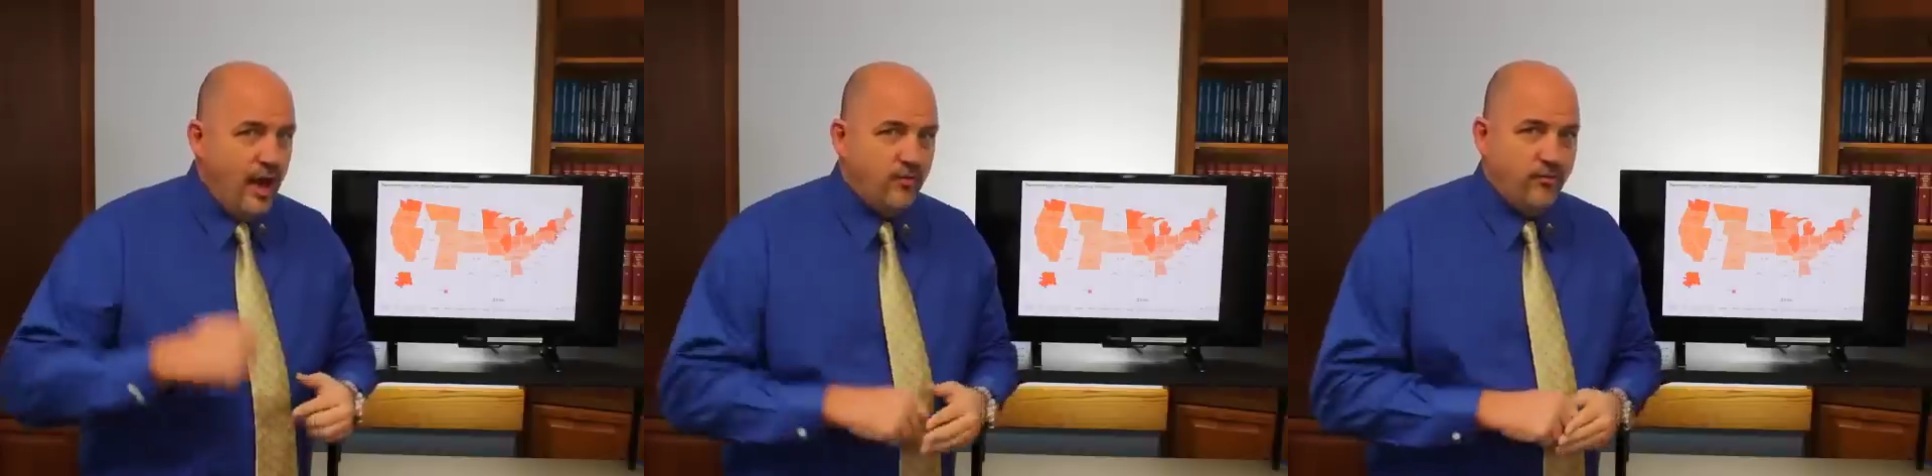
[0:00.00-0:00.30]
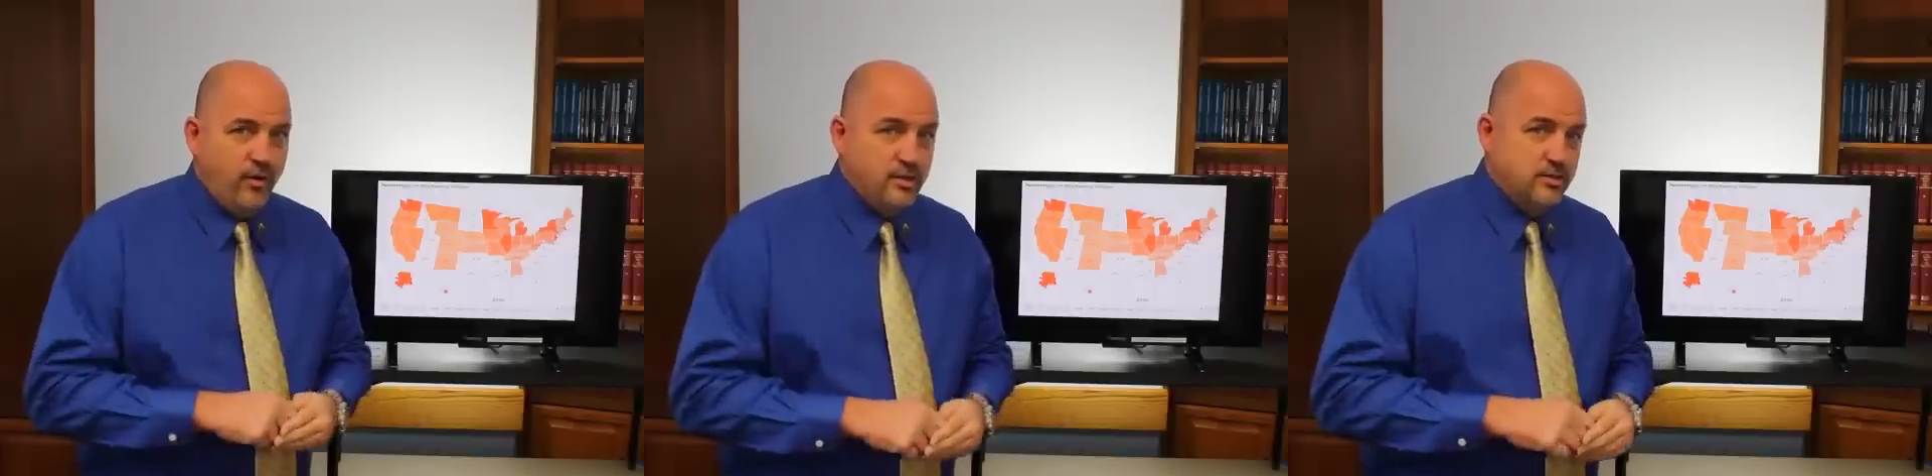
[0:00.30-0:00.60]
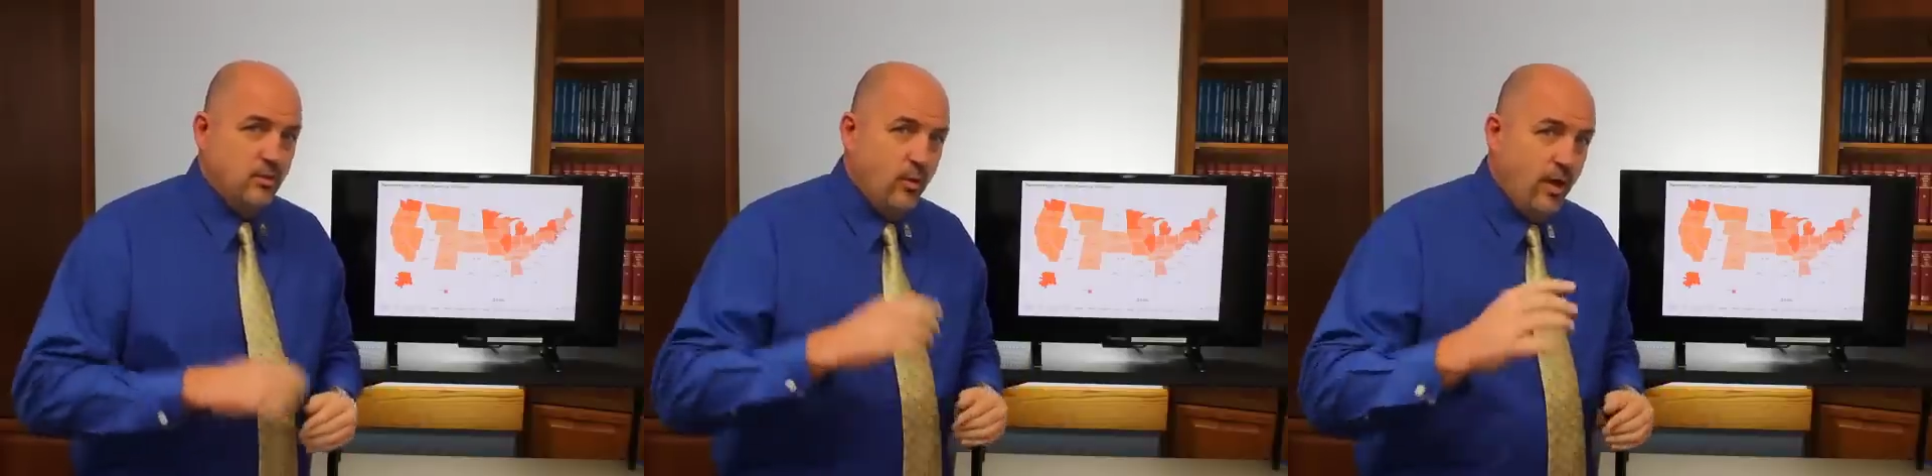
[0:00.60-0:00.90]
out for
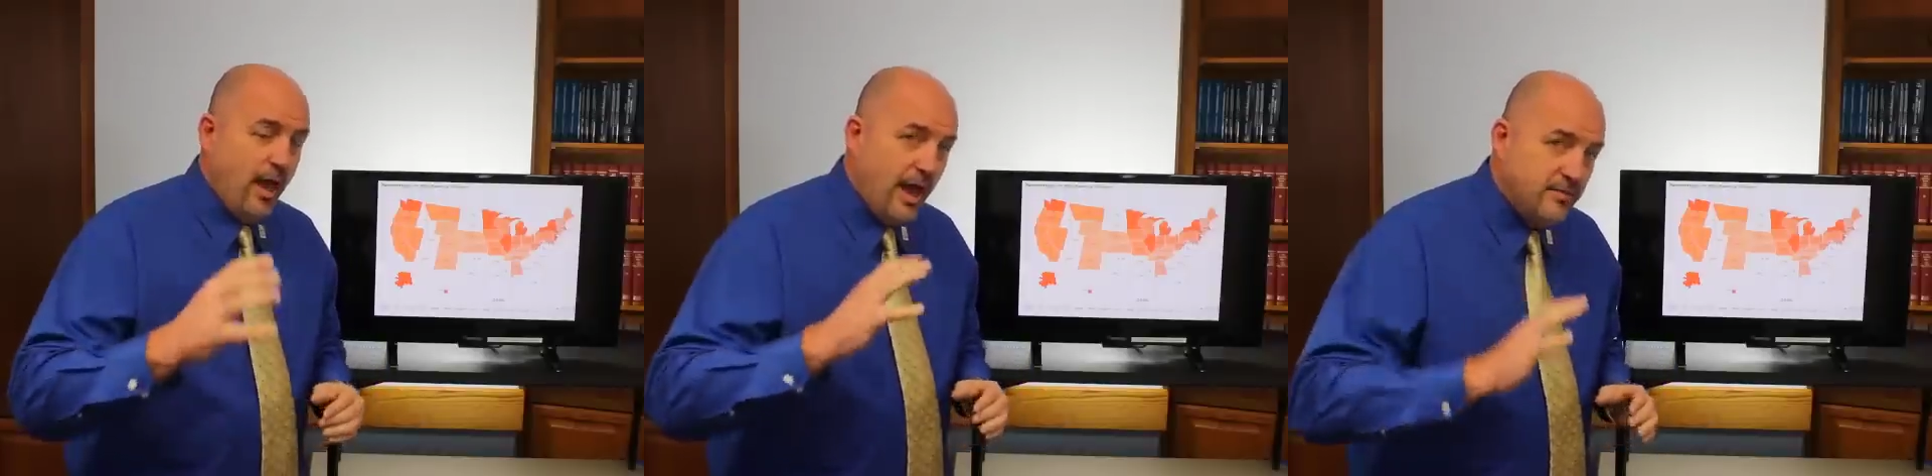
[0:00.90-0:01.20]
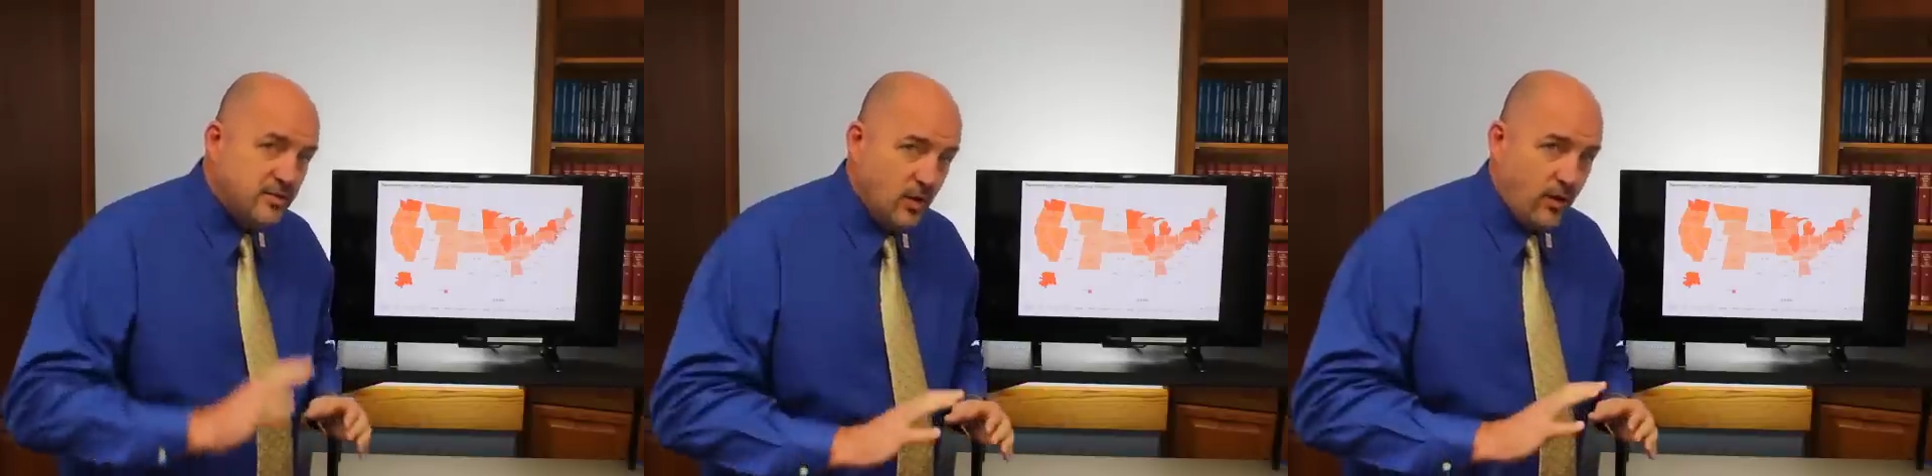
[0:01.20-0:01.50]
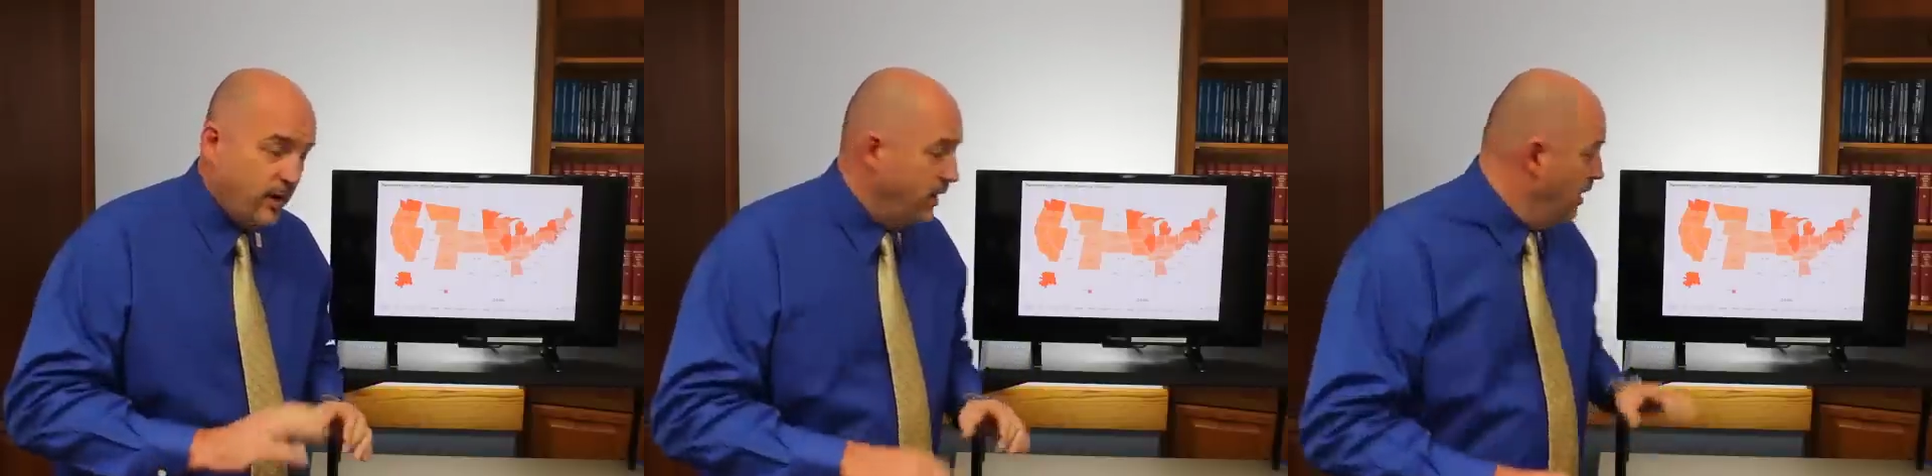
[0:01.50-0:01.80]
us. Well, I'm
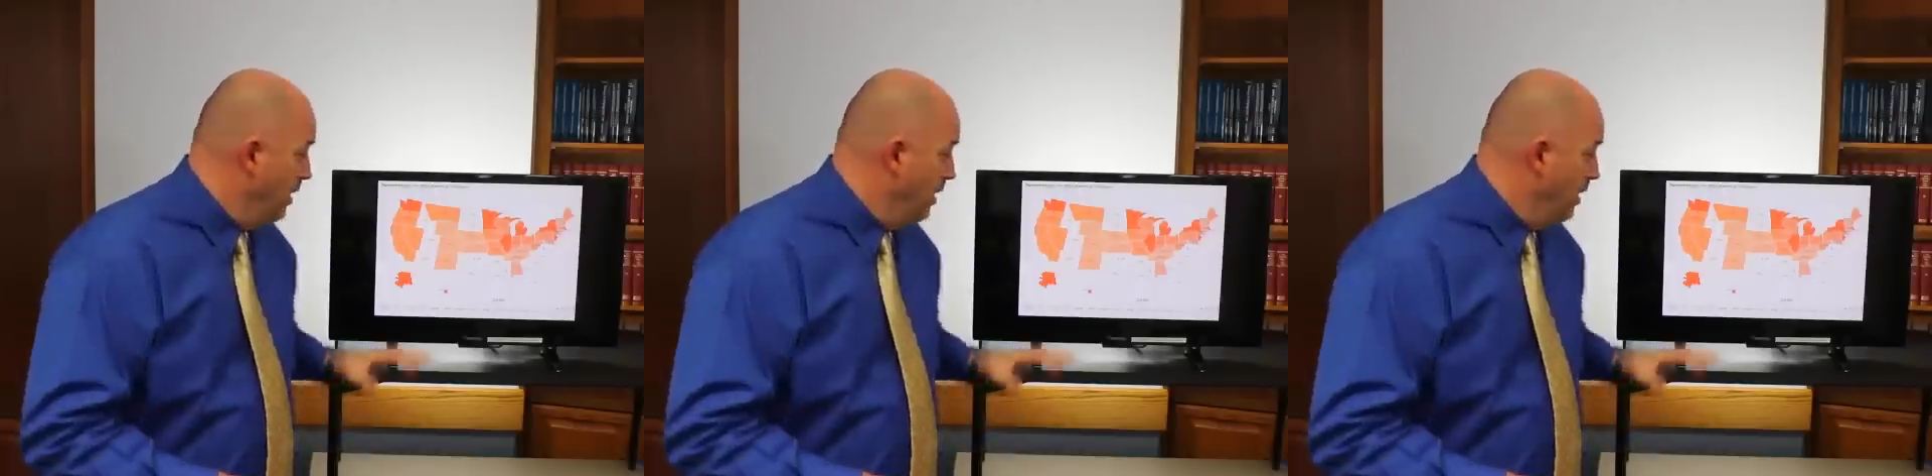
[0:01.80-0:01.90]
sorry.